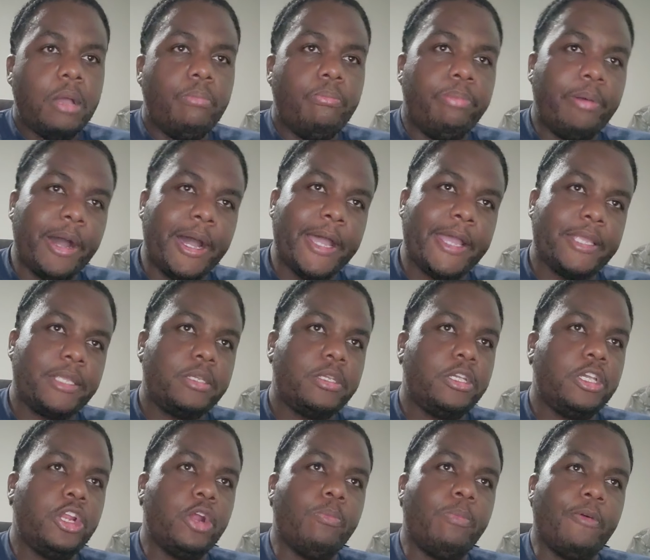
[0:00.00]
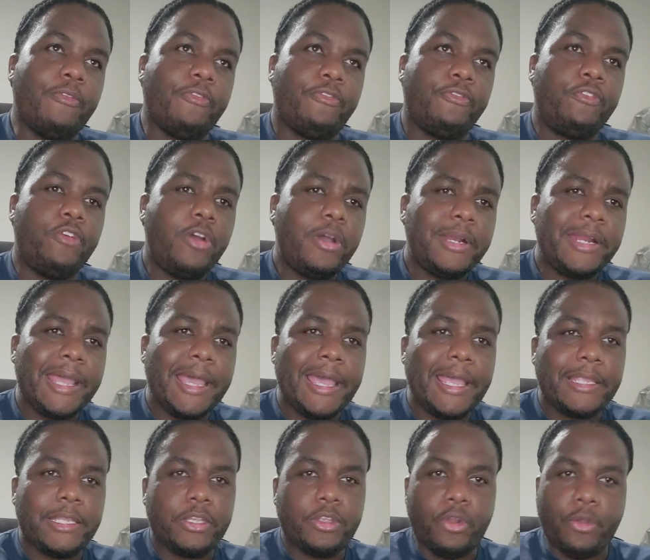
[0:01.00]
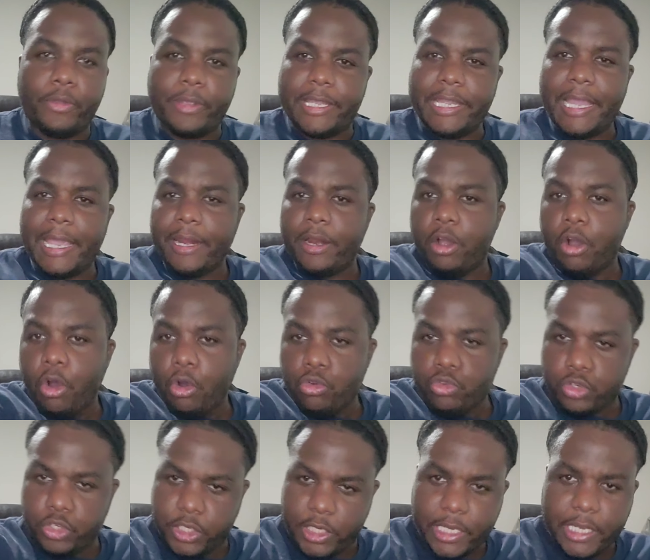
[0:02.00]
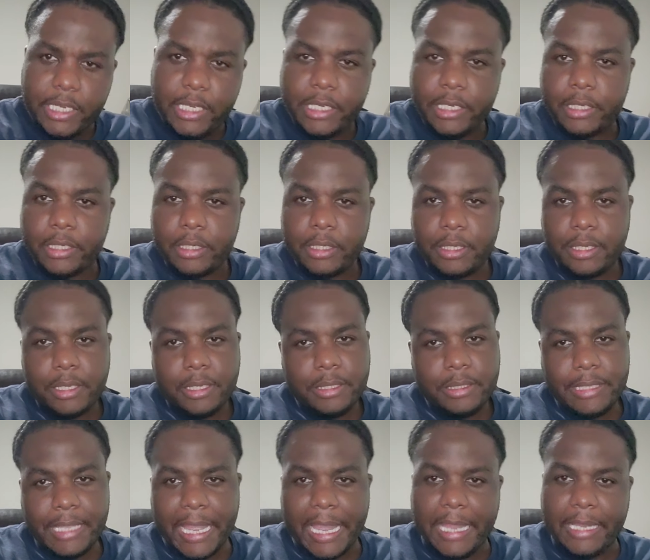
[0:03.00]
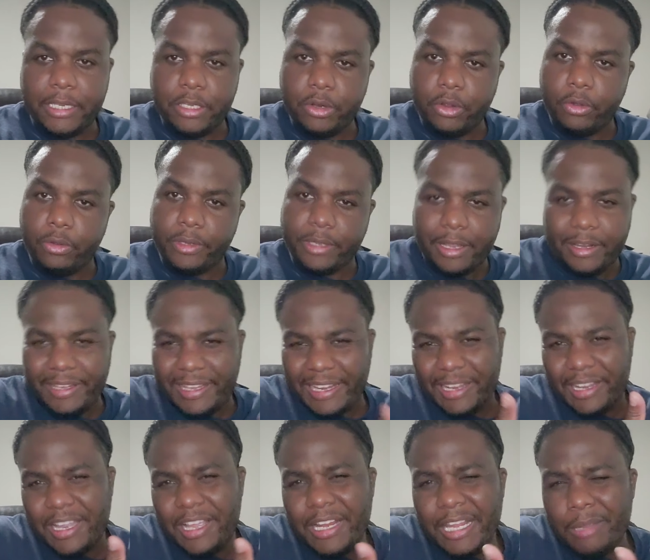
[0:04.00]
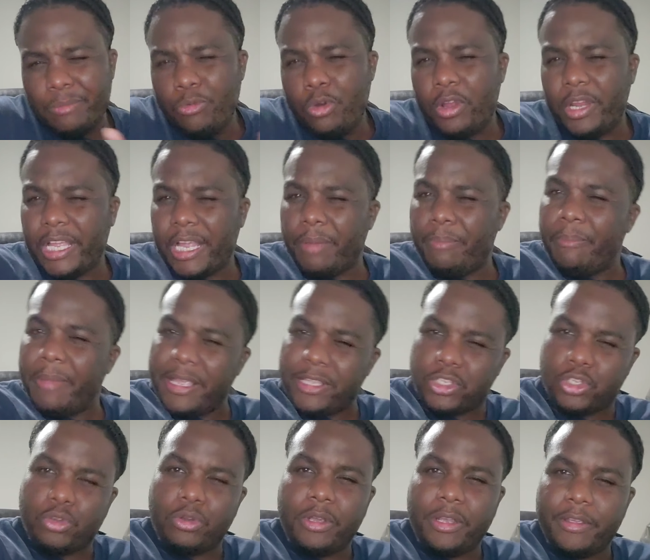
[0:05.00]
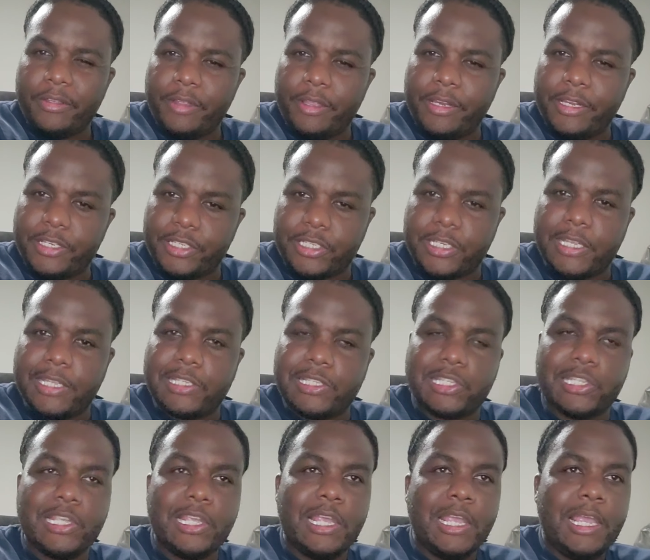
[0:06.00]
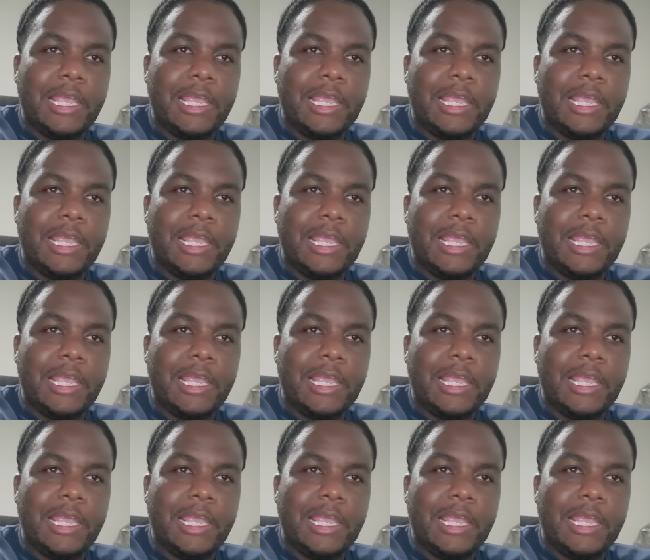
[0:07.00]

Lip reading: But before that, he had an OG that like kind of more like a mentor in a sense,